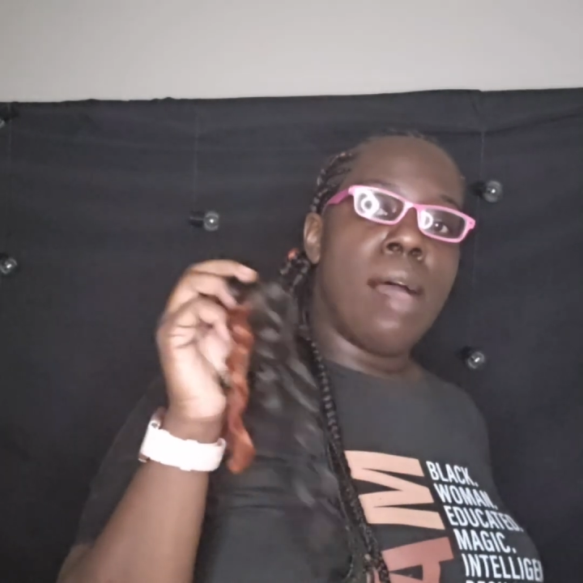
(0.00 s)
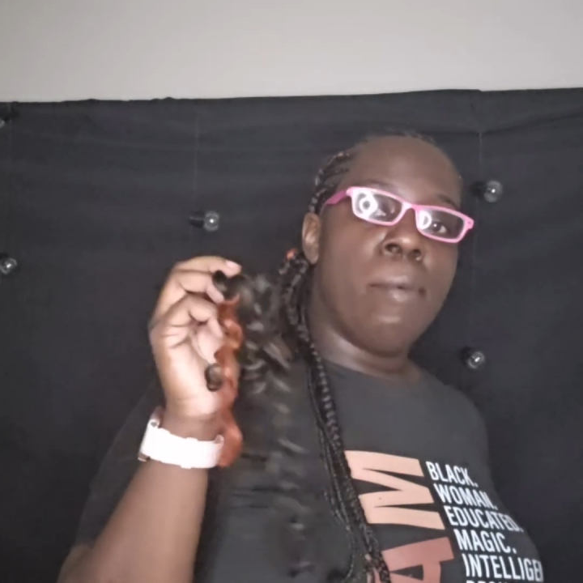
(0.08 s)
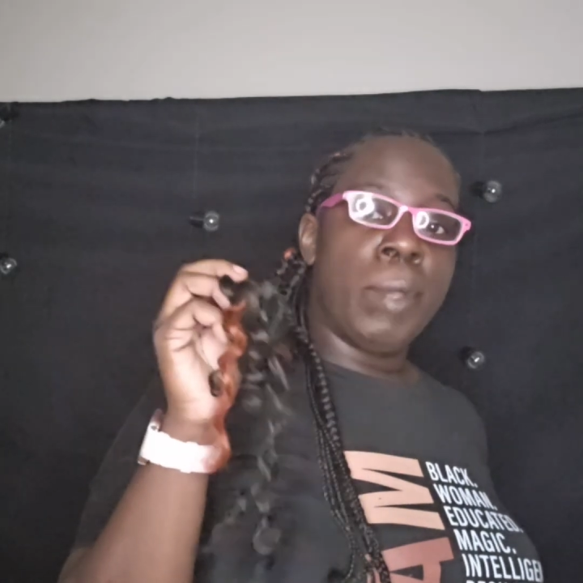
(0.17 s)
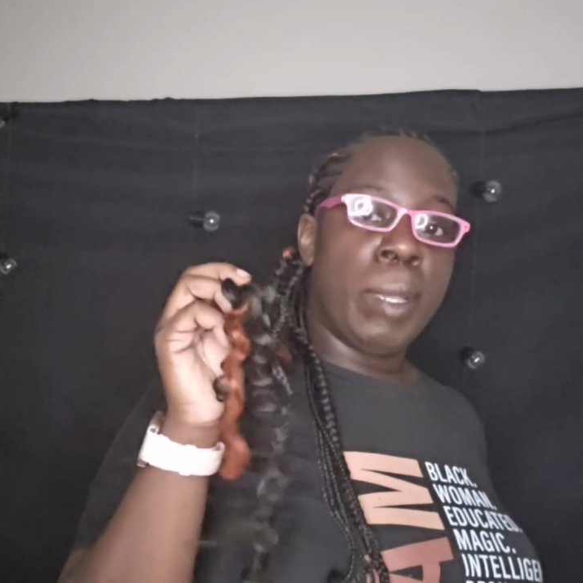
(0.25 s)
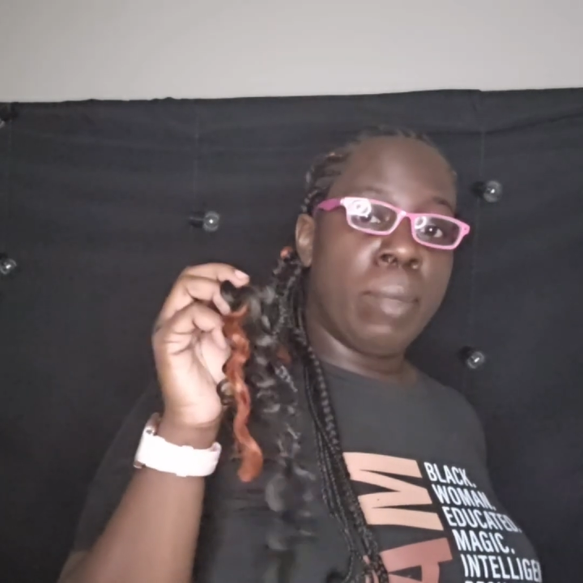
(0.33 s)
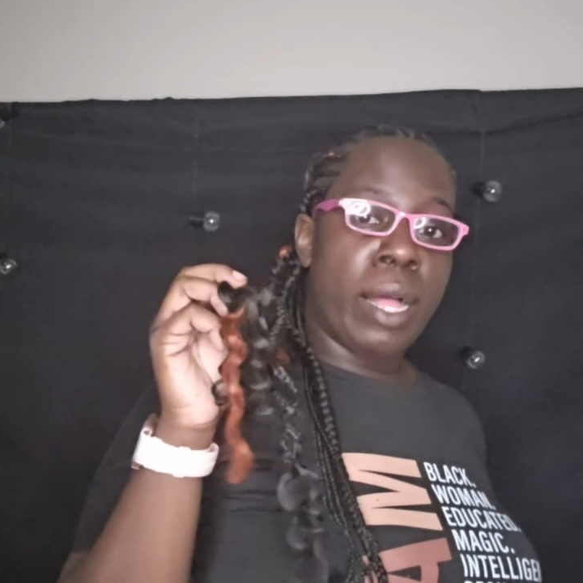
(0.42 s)
going
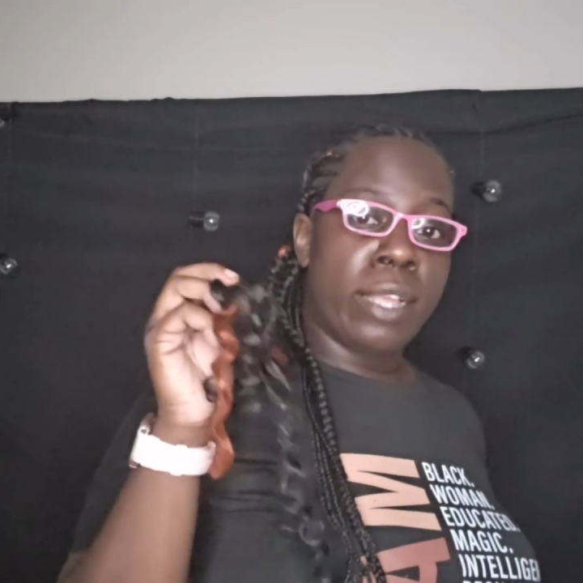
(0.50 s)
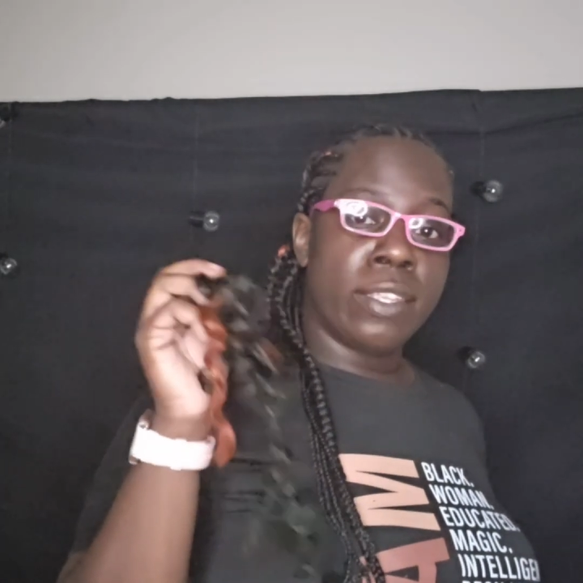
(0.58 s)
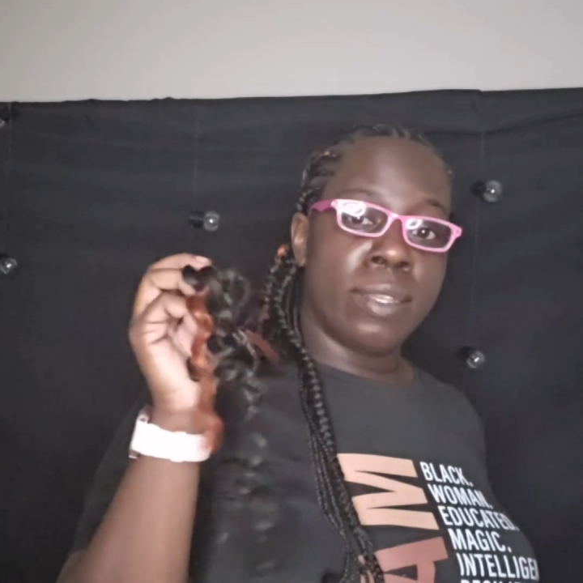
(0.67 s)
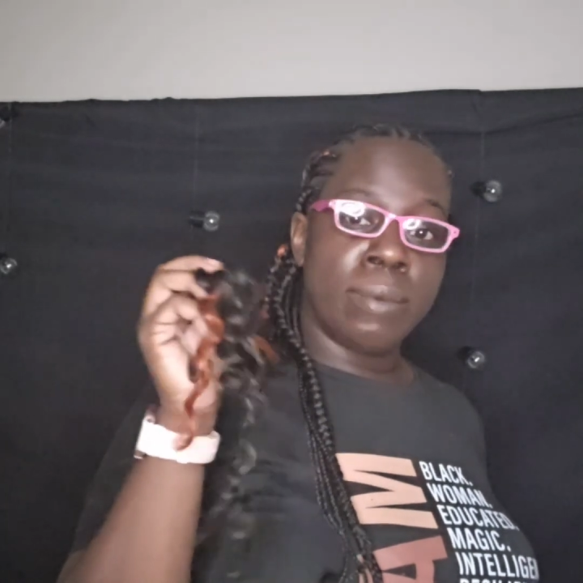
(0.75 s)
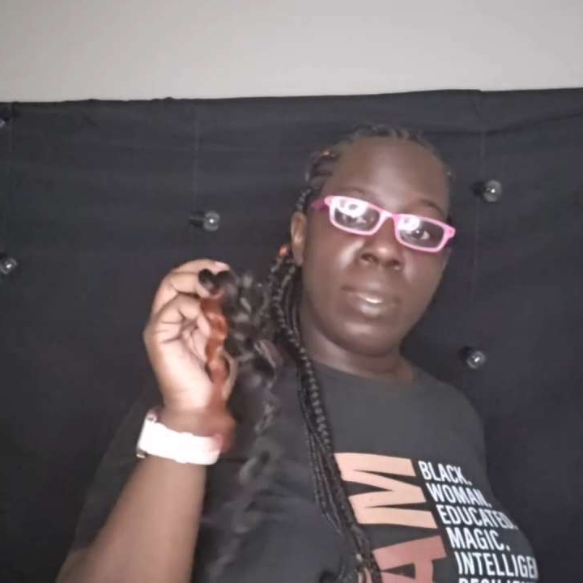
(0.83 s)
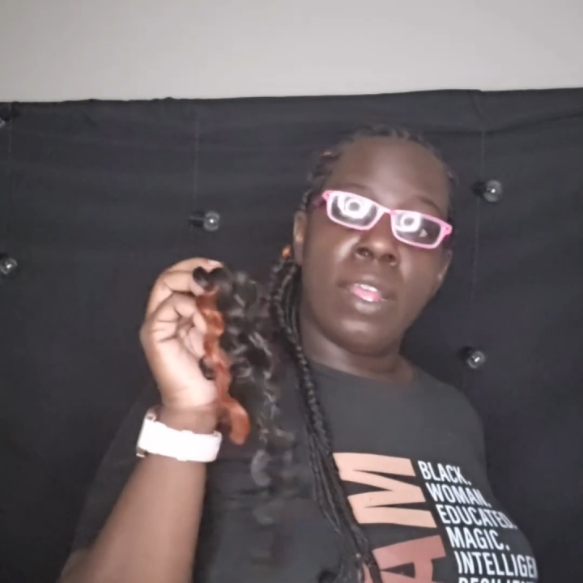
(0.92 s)
to be
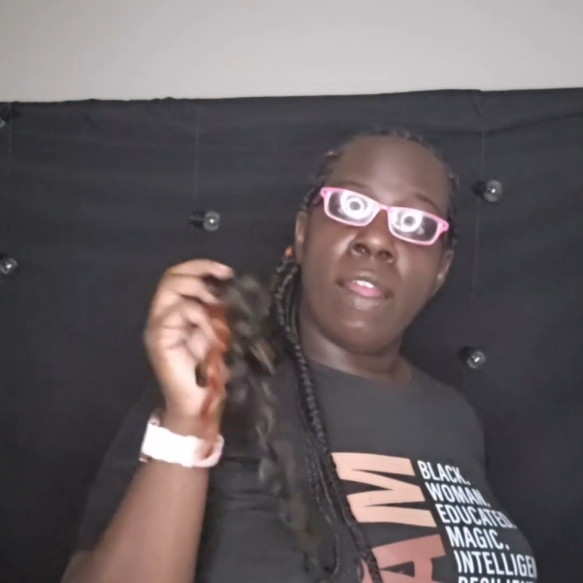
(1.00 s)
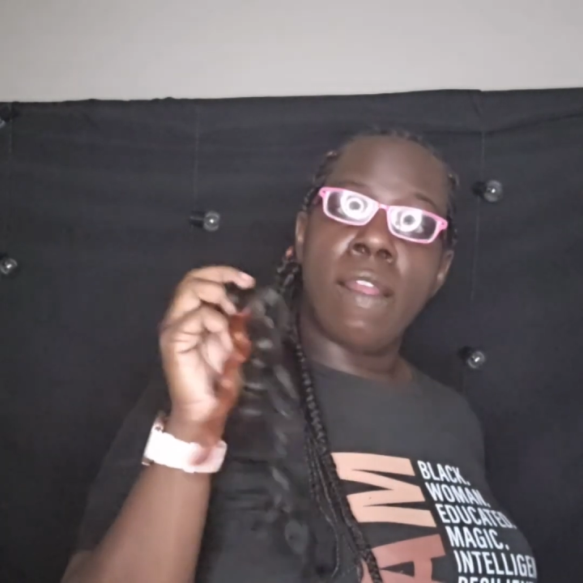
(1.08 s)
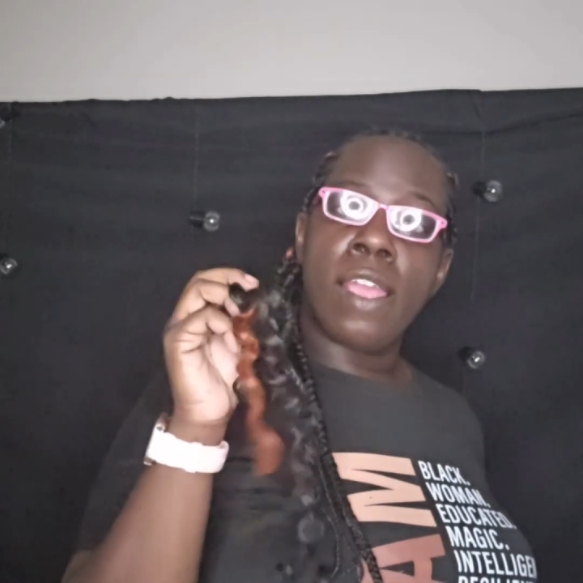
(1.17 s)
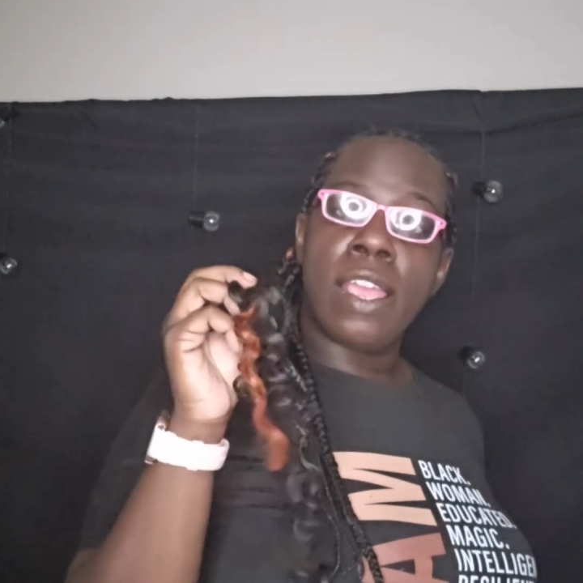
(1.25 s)
Blossom, and her